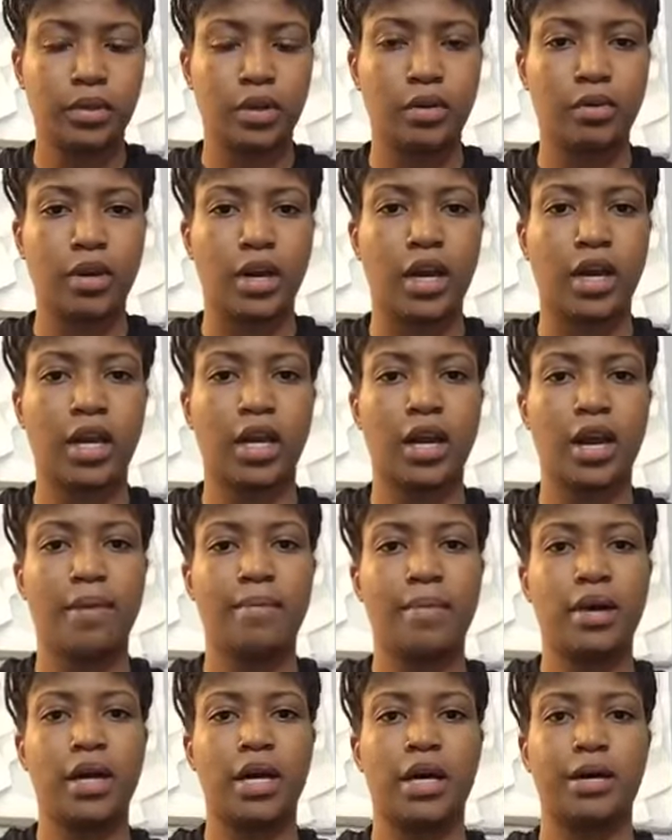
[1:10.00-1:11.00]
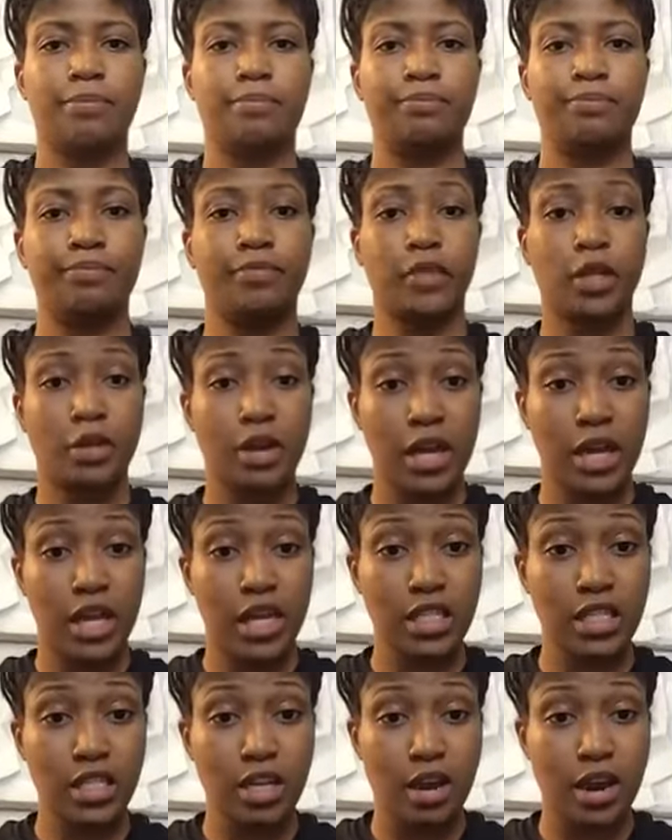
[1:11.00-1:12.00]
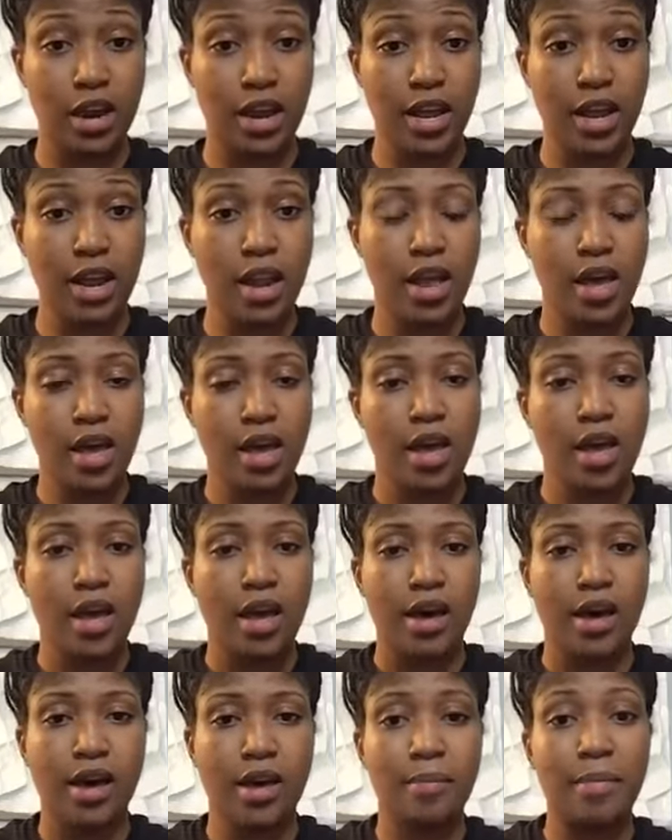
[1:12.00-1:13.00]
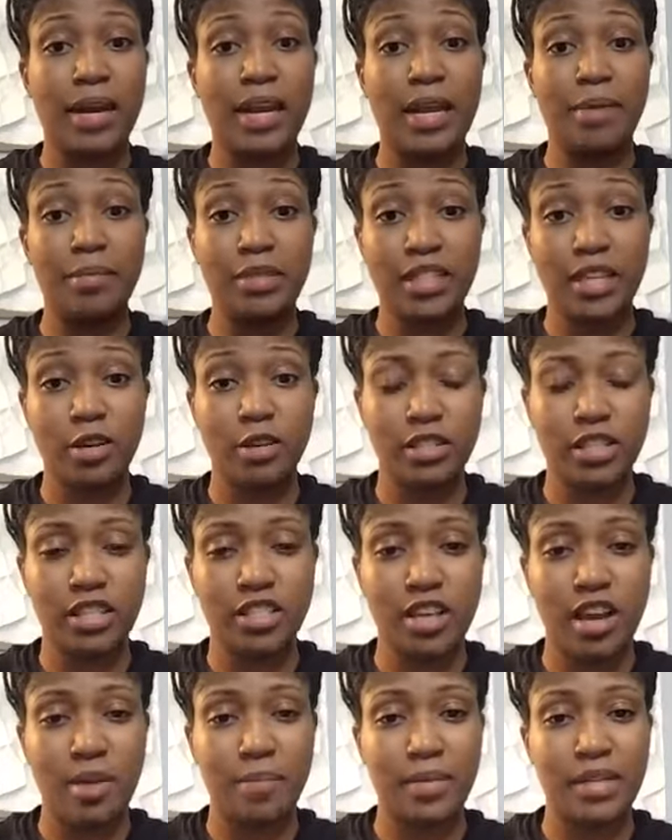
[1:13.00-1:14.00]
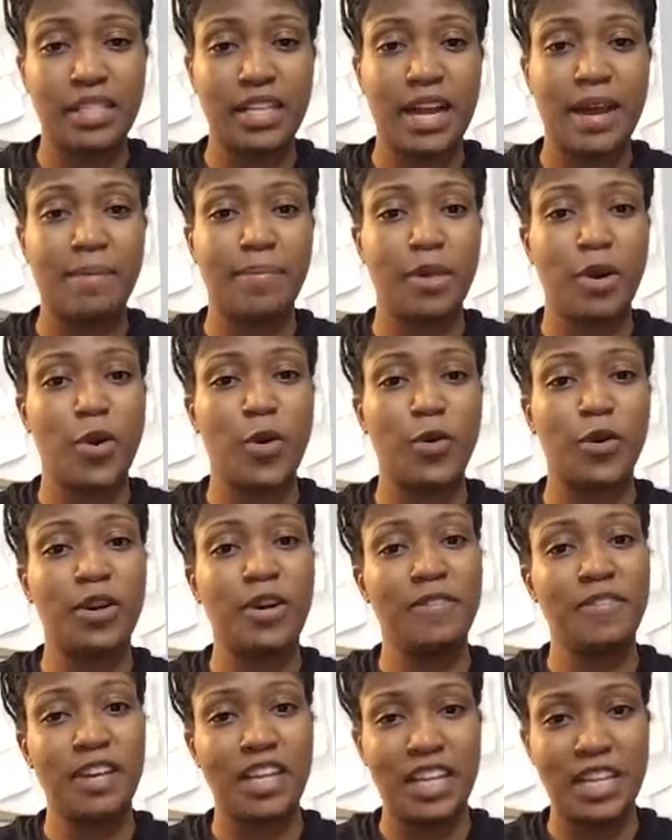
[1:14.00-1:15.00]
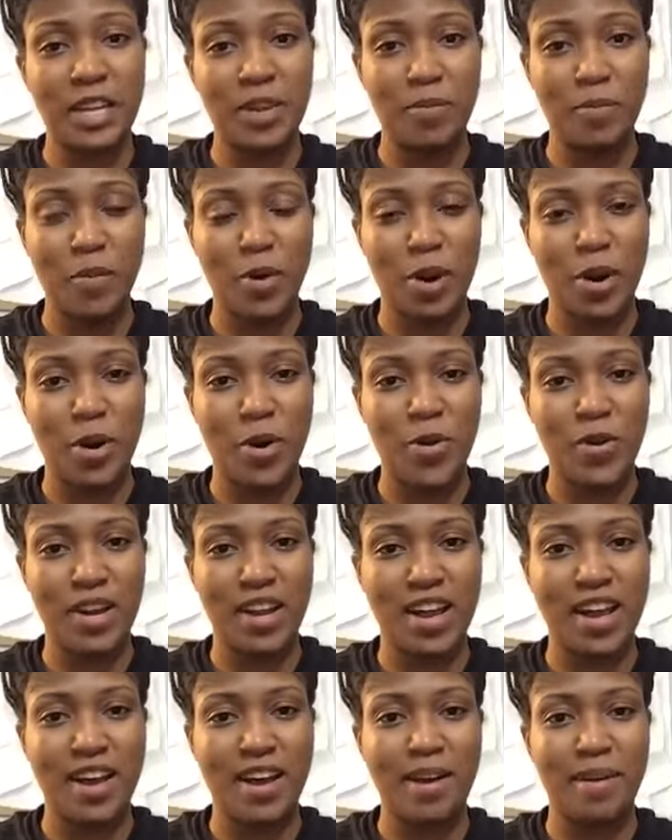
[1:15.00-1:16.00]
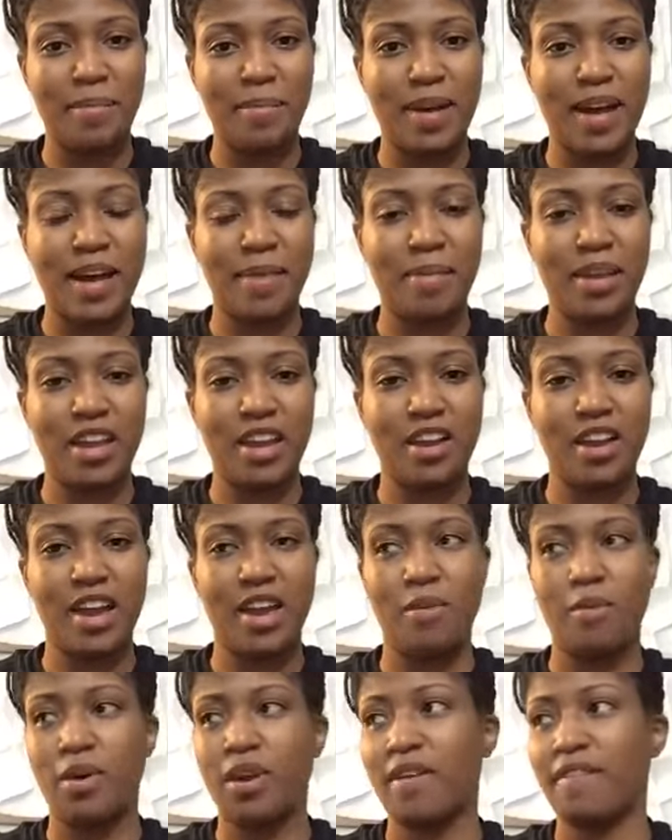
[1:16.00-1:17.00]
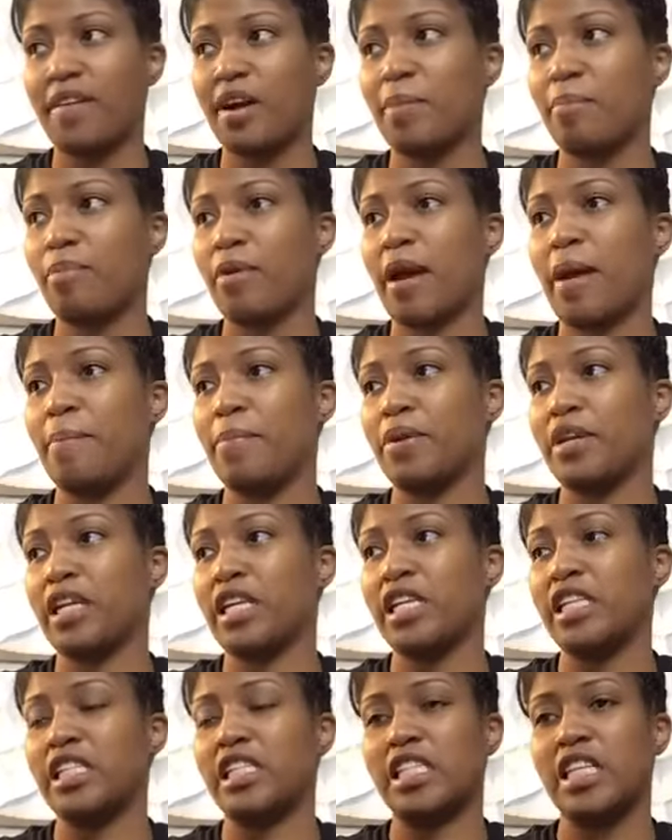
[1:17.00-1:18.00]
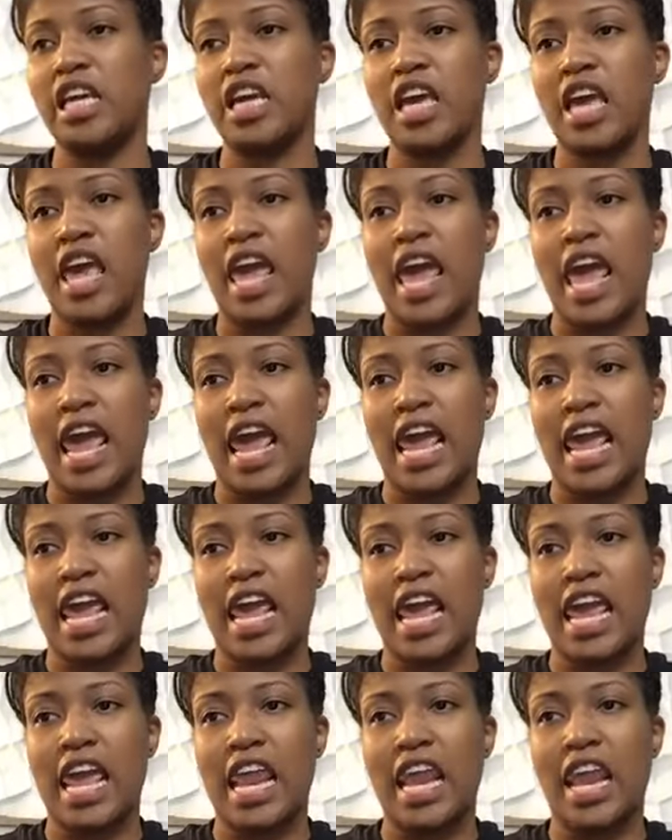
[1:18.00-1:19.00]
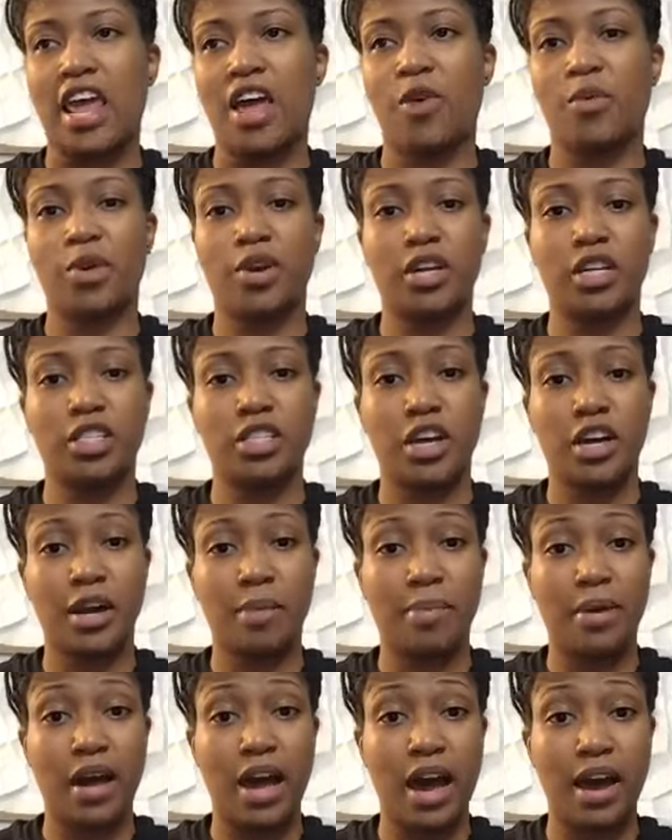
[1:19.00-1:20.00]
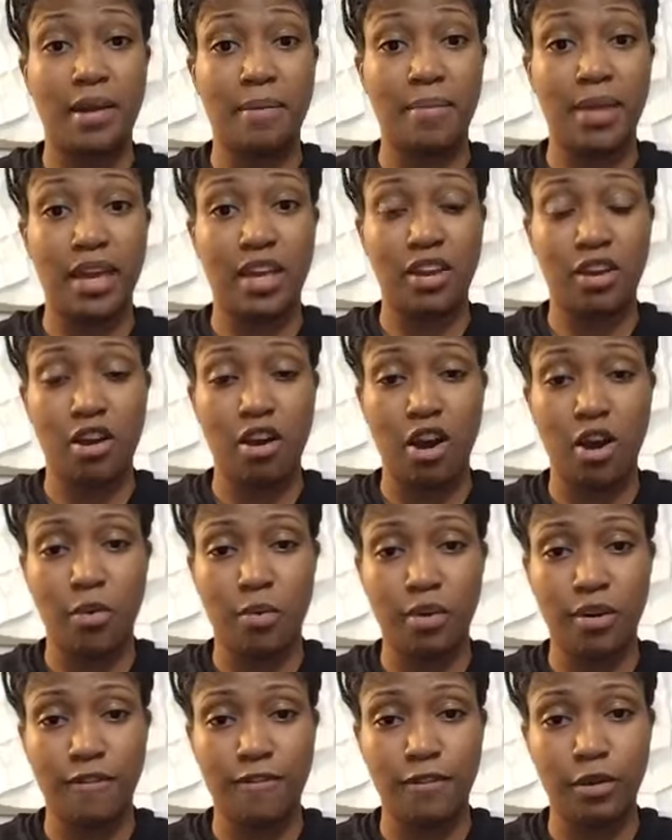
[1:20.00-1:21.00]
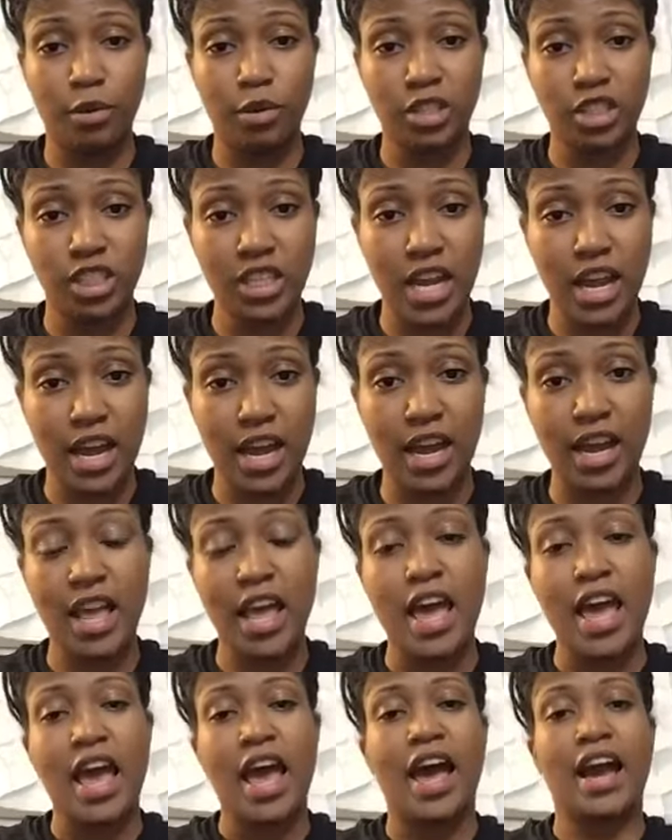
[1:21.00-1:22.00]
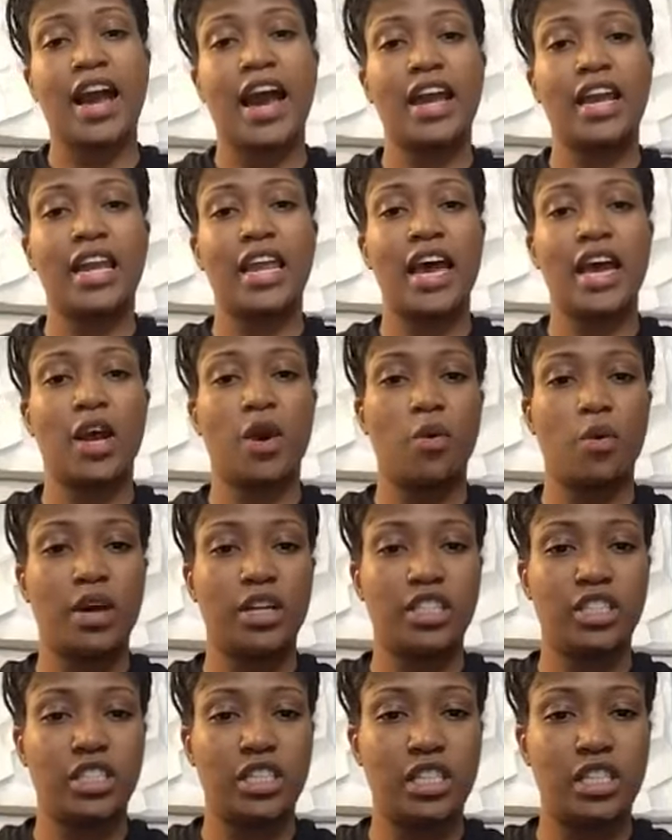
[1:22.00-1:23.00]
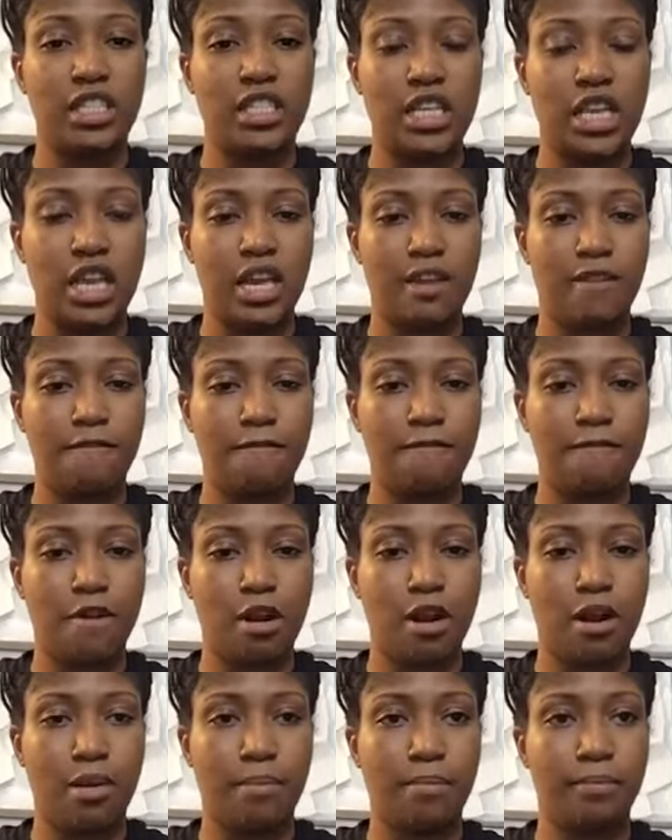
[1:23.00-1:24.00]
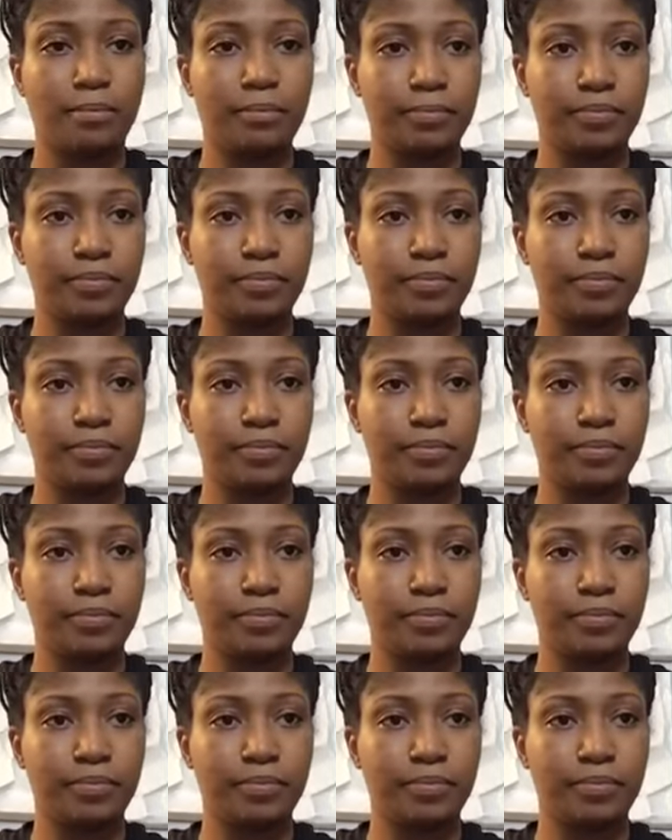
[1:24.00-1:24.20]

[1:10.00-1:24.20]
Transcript: Okay, I'm gonna go ahead and get started. My name is Kelsey Thomas. I'm the owner of Klean World. I'm here at one of our properties, and we're going to talk about how to make your hardwood floor shine. I got a lot of questions in from